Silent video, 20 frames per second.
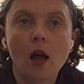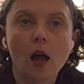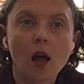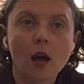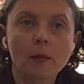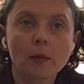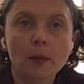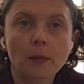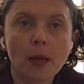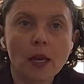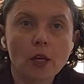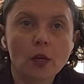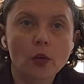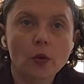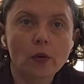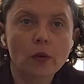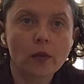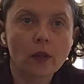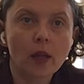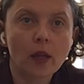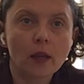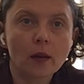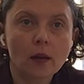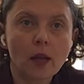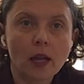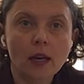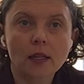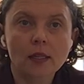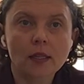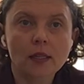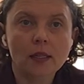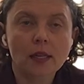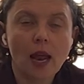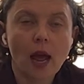I'm going to make a new thing and it doesn't